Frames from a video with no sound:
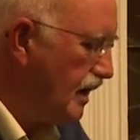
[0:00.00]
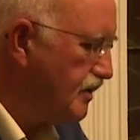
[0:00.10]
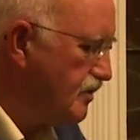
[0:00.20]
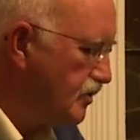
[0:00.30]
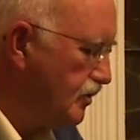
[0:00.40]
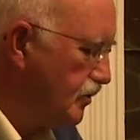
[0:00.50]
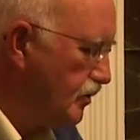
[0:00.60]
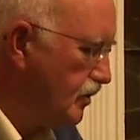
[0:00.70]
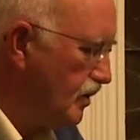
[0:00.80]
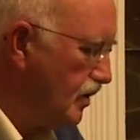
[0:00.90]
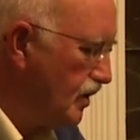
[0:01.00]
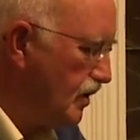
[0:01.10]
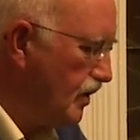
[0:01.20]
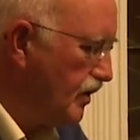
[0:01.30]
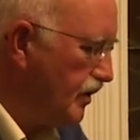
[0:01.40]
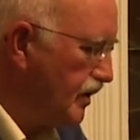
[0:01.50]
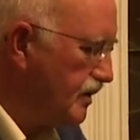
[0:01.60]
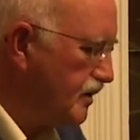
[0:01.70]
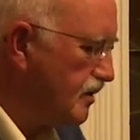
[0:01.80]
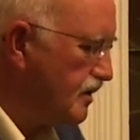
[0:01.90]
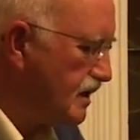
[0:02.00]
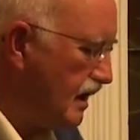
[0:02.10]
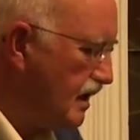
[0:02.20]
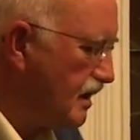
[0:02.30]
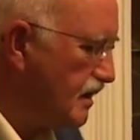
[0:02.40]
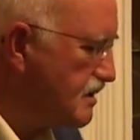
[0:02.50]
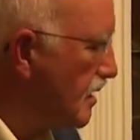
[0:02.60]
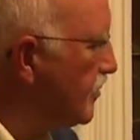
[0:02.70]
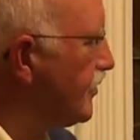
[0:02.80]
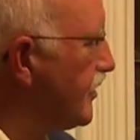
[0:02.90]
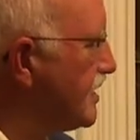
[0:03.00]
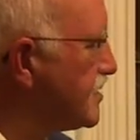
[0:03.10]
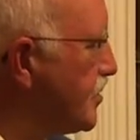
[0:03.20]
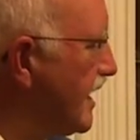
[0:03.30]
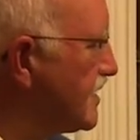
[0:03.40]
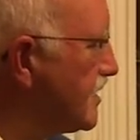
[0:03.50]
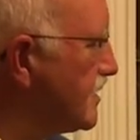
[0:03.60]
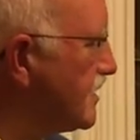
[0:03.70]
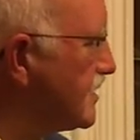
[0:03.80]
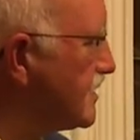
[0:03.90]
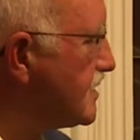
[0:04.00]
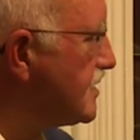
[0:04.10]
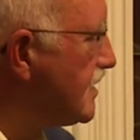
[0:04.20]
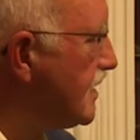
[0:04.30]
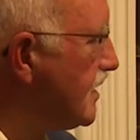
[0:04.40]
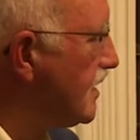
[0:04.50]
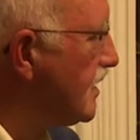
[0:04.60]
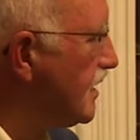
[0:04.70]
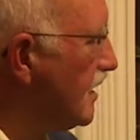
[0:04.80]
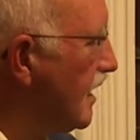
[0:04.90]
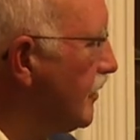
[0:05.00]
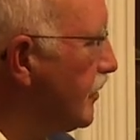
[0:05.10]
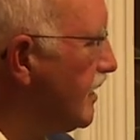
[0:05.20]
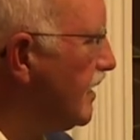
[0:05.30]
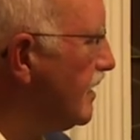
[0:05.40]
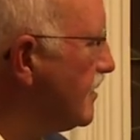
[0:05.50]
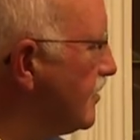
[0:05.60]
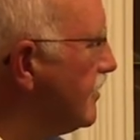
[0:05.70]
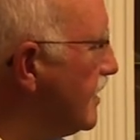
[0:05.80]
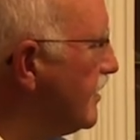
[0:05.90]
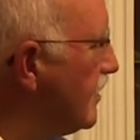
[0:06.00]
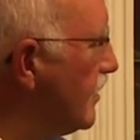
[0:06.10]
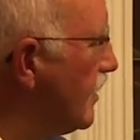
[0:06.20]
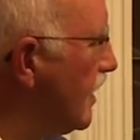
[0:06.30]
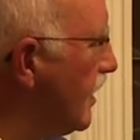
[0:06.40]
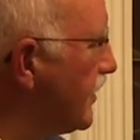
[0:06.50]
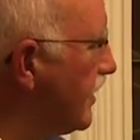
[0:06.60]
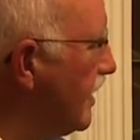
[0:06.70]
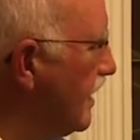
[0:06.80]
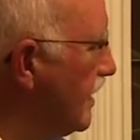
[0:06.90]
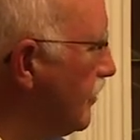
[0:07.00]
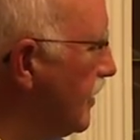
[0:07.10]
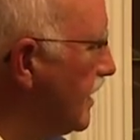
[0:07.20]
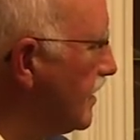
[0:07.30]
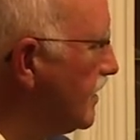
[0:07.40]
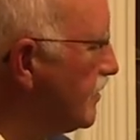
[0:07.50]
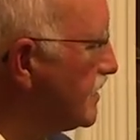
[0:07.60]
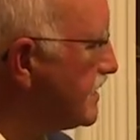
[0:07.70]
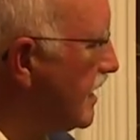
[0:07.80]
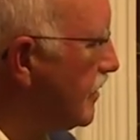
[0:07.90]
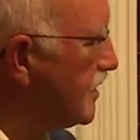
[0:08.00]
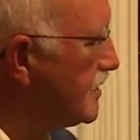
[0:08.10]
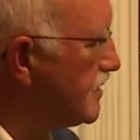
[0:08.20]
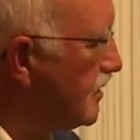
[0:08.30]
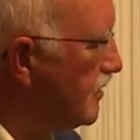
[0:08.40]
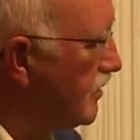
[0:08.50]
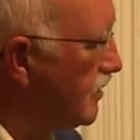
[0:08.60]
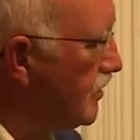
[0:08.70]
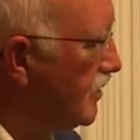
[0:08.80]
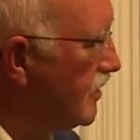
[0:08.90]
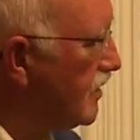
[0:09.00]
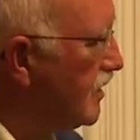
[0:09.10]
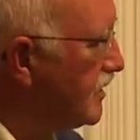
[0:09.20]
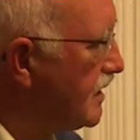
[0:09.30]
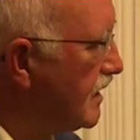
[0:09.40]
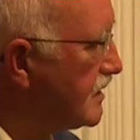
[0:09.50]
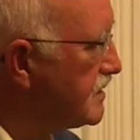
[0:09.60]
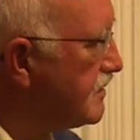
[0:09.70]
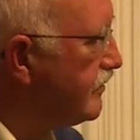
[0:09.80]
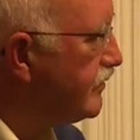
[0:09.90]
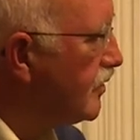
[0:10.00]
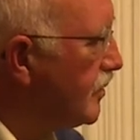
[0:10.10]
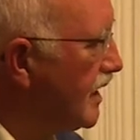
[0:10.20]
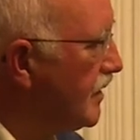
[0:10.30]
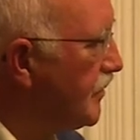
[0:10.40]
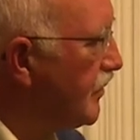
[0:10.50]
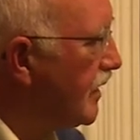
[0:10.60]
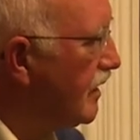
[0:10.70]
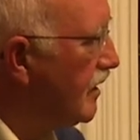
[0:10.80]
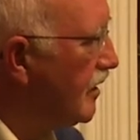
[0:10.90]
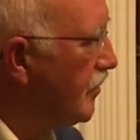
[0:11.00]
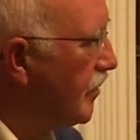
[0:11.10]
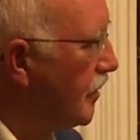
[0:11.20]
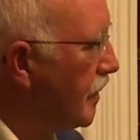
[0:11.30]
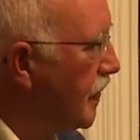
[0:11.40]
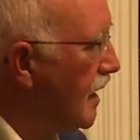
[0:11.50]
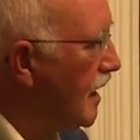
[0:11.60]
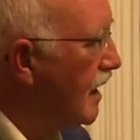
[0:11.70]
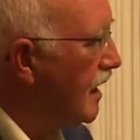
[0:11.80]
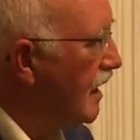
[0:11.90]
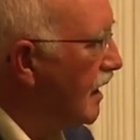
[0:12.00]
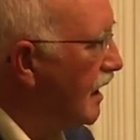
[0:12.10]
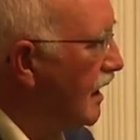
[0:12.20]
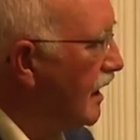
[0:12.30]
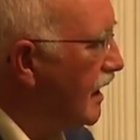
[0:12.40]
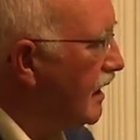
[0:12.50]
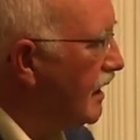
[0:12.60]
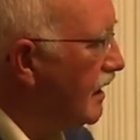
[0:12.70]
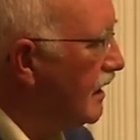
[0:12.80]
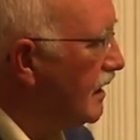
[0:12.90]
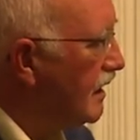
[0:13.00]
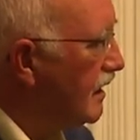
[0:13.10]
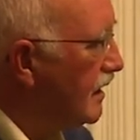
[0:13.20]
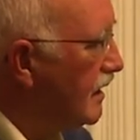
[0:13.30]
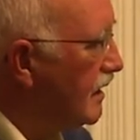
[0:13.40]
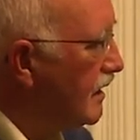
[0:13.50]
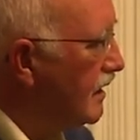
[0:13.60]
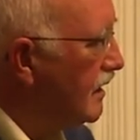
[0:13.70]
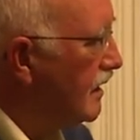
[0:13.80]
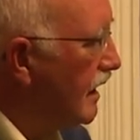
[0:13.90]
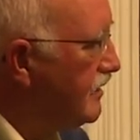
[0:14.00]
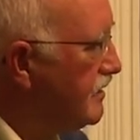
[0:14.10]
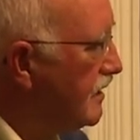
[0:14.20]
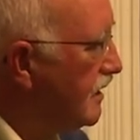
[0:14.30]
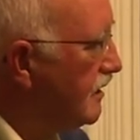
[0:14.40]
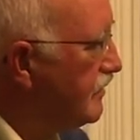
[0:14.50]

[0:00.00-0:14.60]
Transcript: and two, that to take some of these passages, I would need to read the whole lot anyway to establish a whole context for me. Um, I had to kind